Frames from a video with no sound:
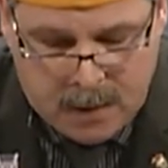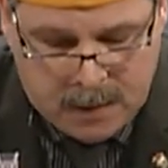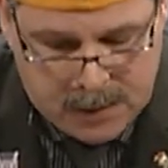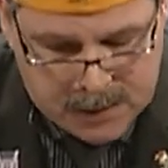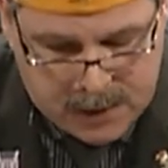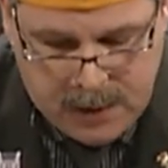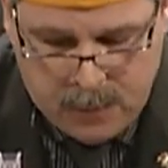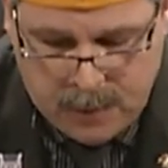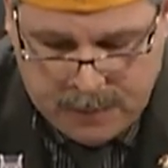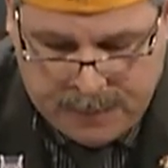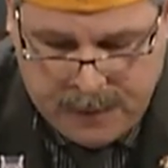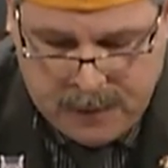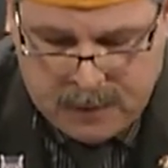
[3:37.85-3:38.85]
Does anyone
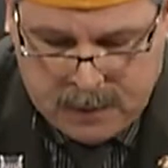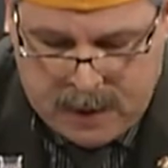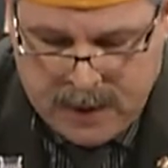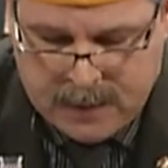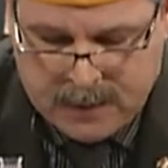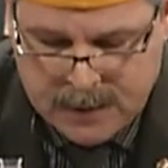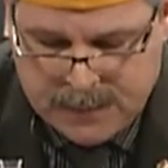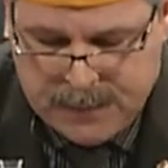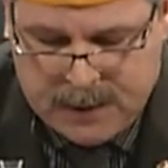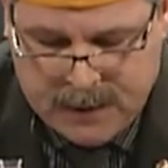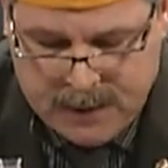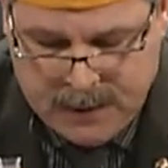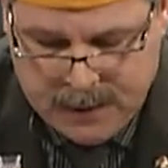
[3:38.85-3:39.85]
feel like this
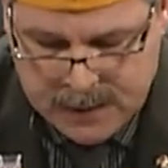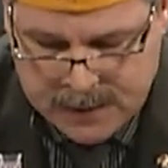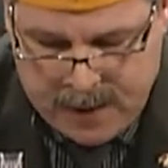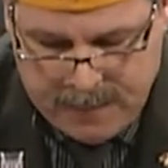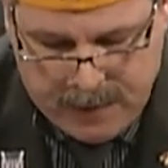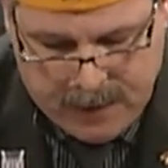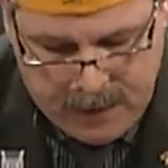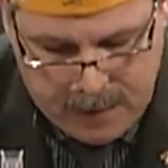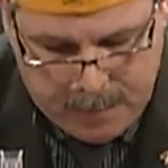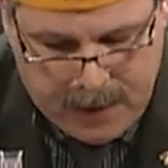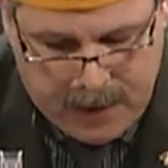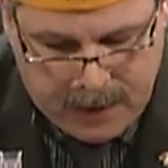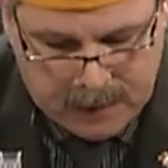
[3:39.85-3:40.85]
funding is having the
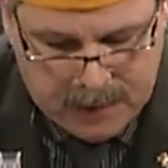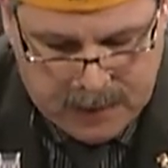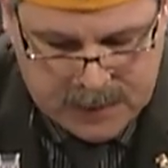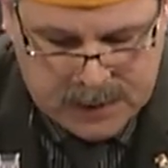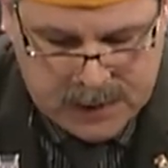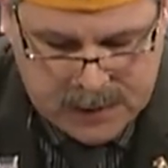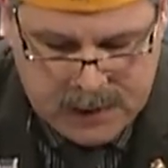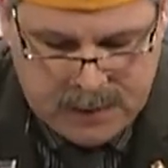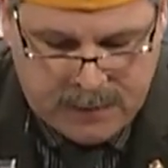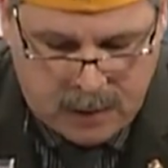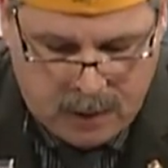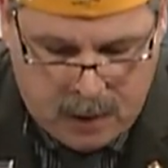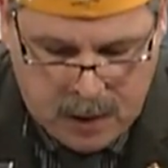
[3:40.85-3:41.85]
impact of 60 of
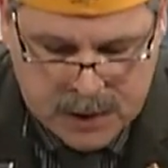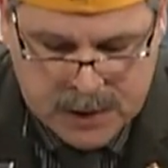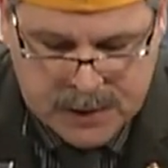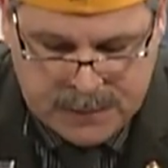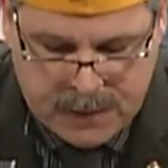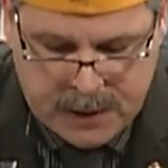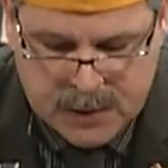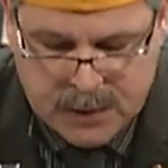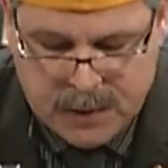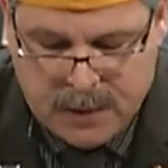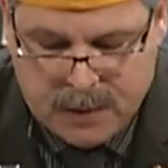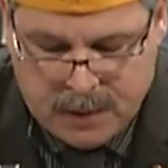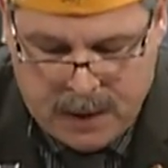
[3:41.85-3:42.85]
our largest
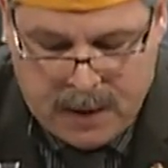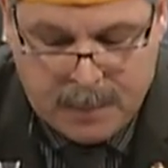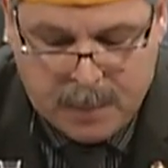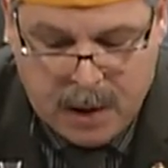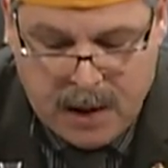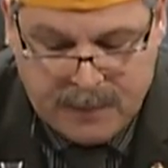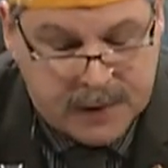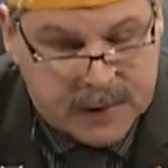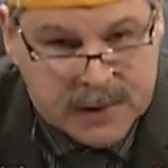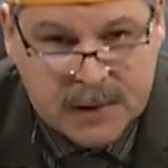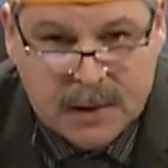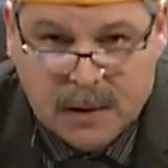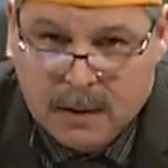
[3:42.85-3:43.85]
veteran
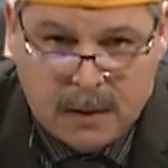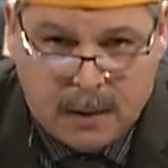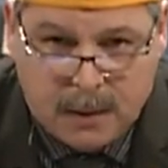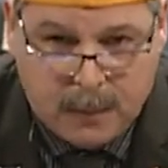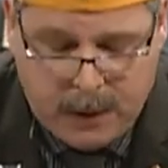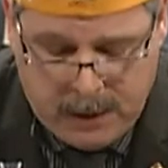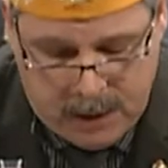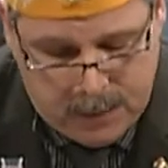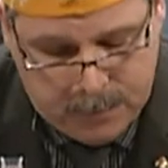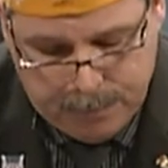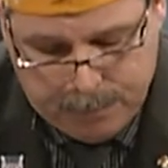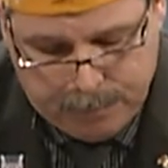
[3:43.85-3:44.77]
nonprofits? We don't.